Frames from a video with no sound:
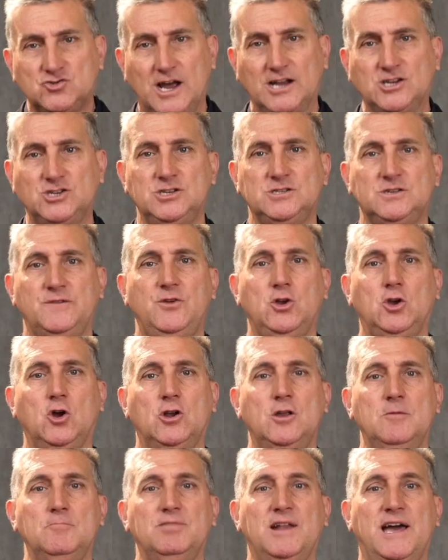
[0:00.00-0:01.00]
structures have you
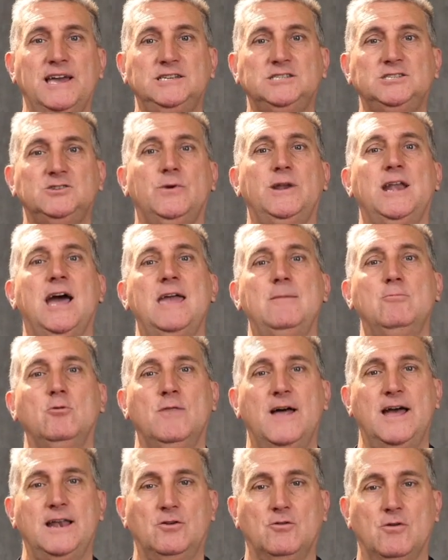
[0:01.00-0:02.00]
got in place to
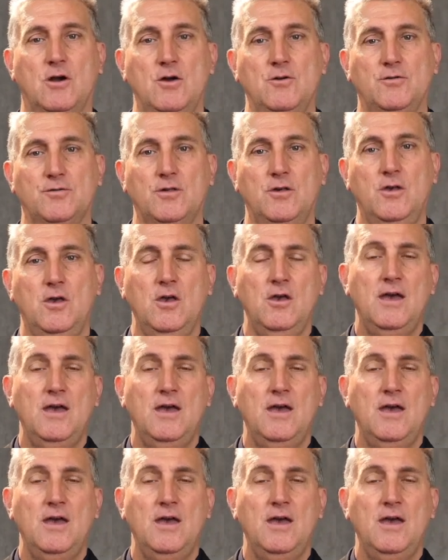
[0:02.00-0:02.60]
enable that growth?